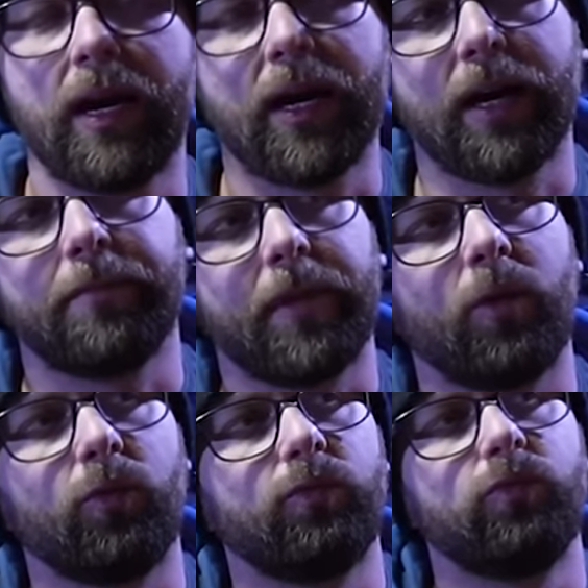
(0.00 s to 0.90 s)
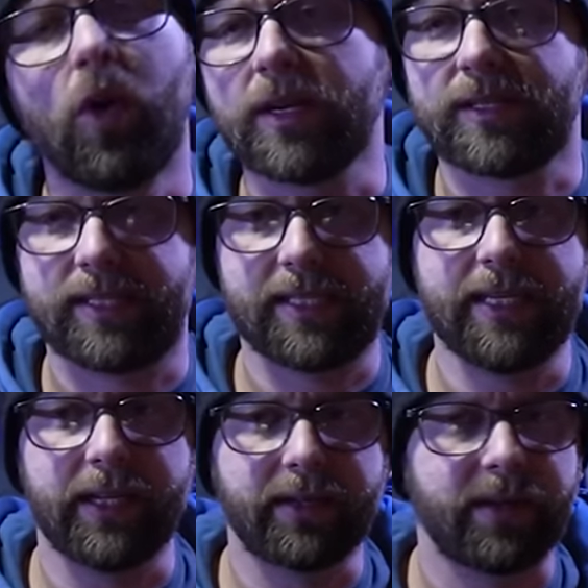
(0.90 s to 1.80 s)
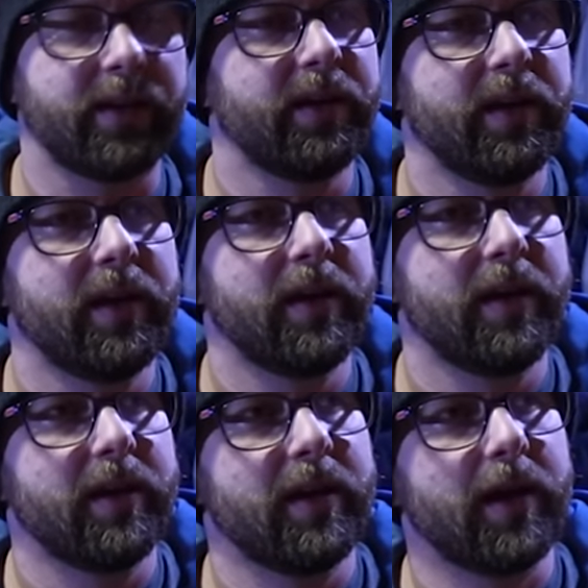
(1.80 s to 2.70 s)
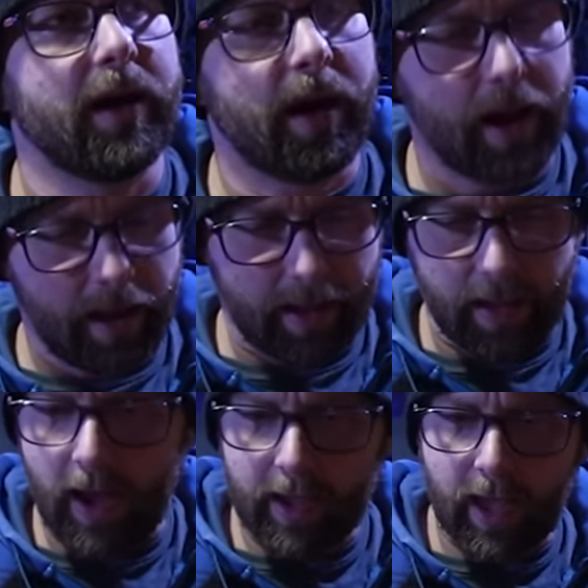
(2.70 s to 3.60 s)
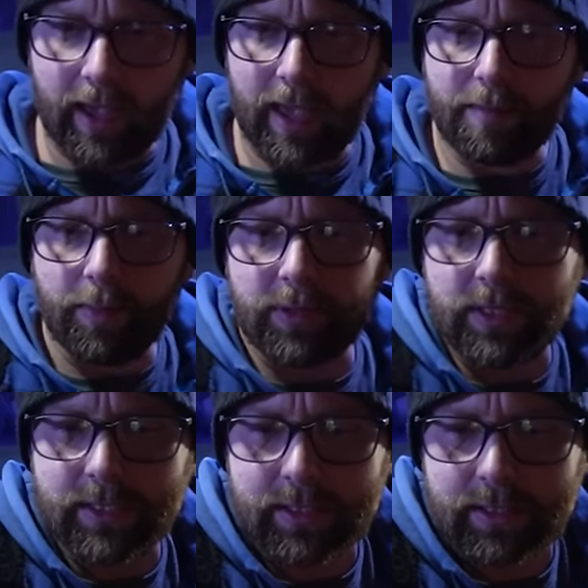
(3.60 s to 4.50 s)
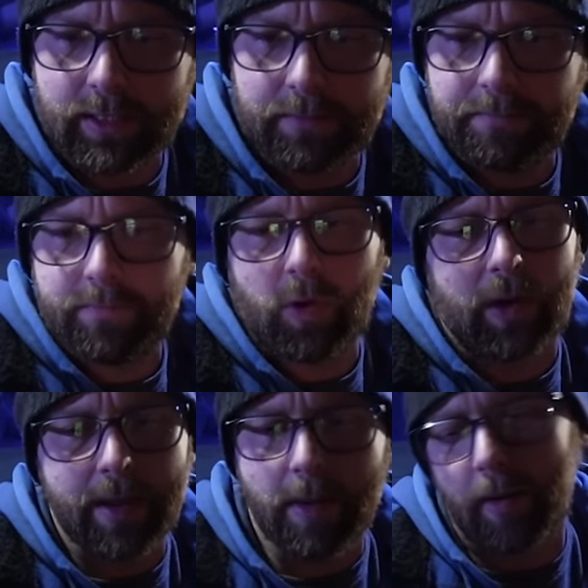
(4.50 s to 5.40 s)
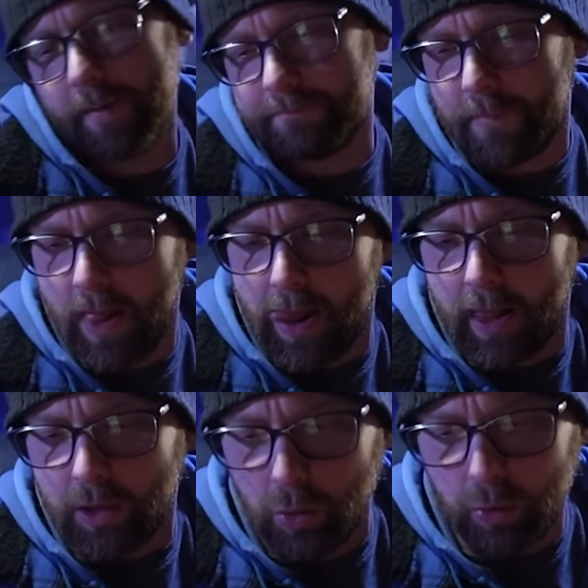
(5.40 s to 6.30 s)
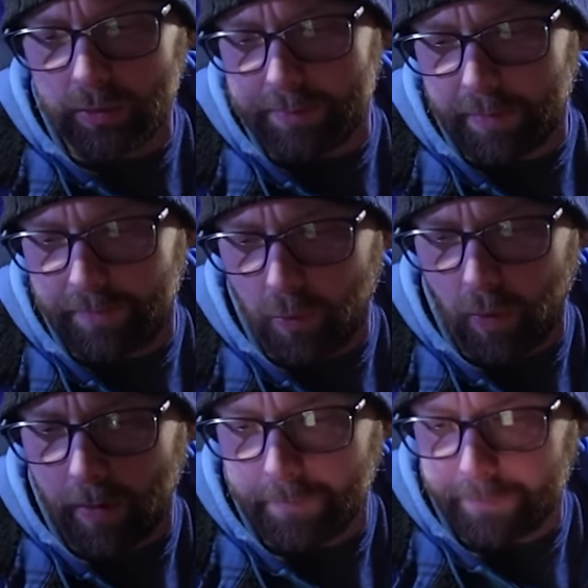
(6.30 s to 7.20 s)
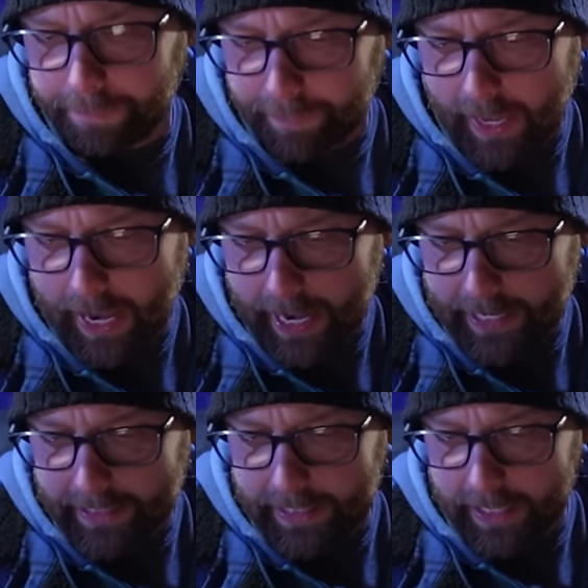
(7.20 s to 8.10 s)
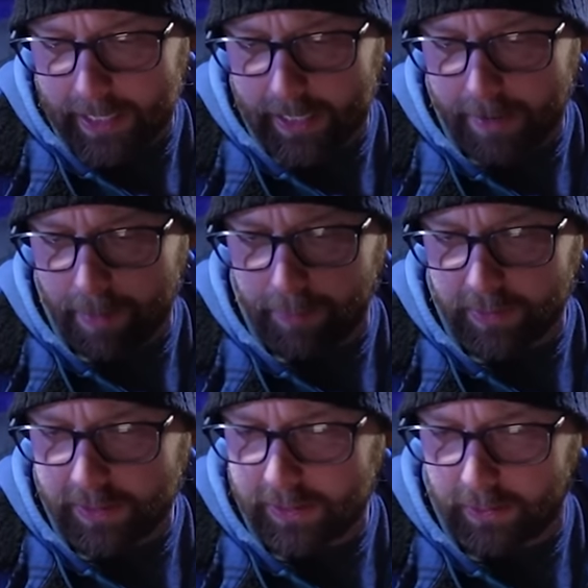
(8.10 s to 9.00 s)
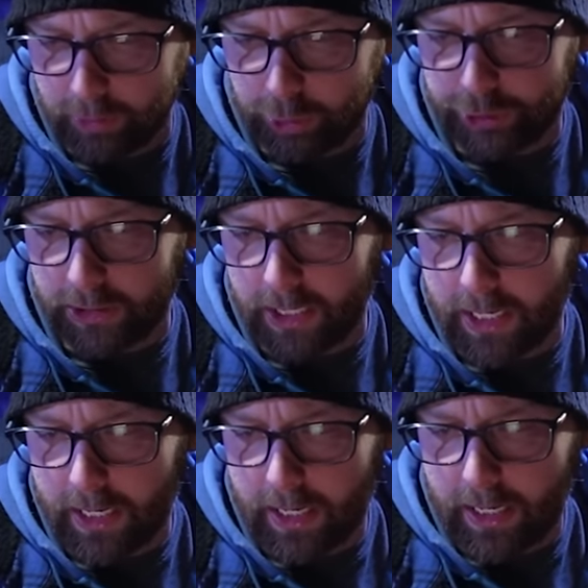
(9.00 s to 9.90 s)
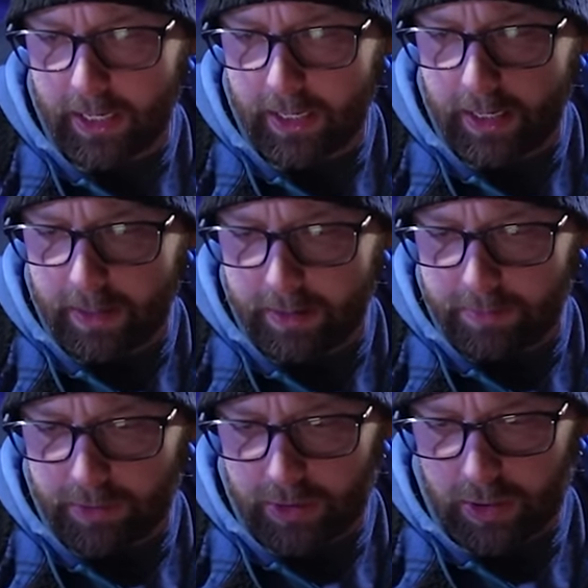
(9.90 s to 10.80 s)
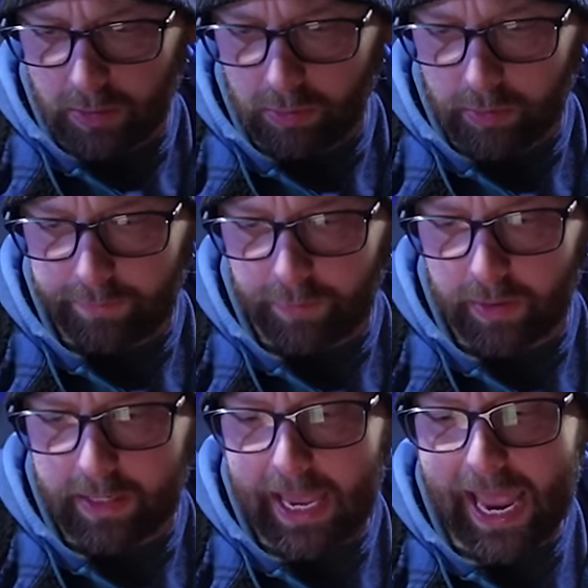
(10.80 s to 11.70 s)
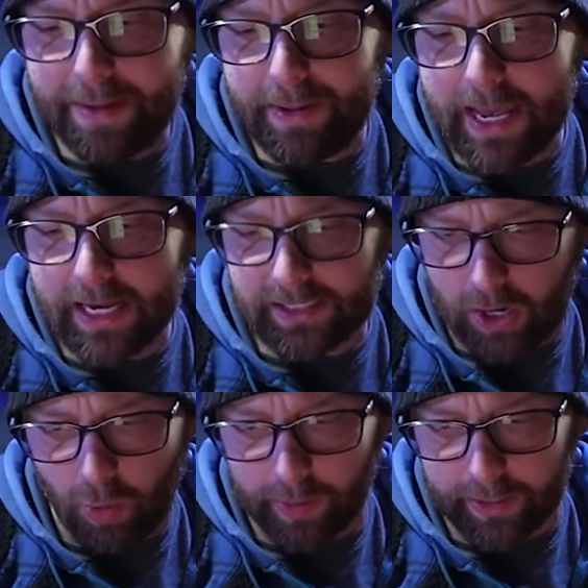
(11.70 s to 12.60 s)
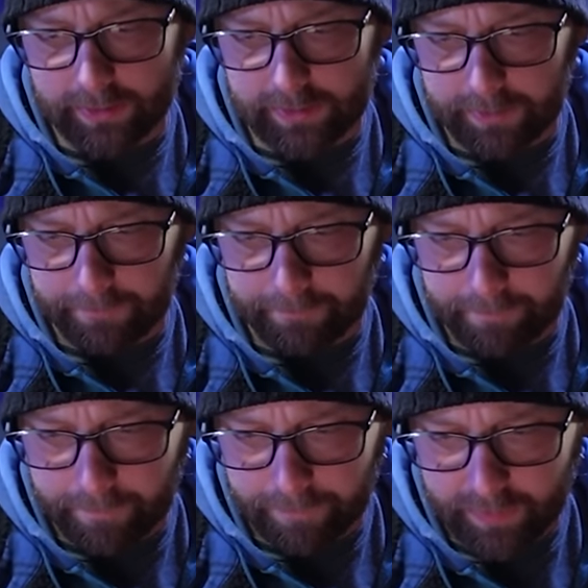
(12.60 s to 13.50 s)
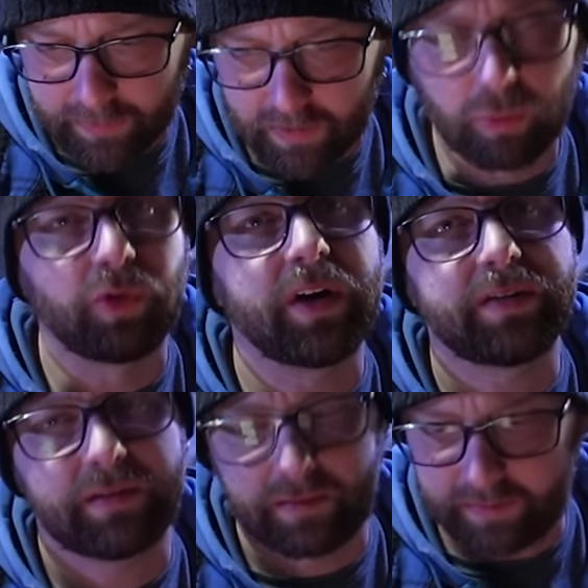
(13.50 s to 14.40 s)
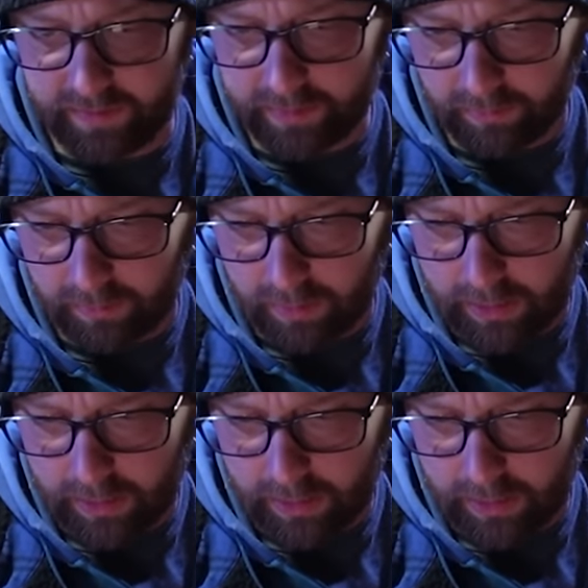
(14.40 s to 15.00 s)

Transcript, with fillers: a rust sealant. I came up with this, or came out, I Googled it before and came up with this solution. Just gonna go looking for it. KBS coatings. It's a rust seal.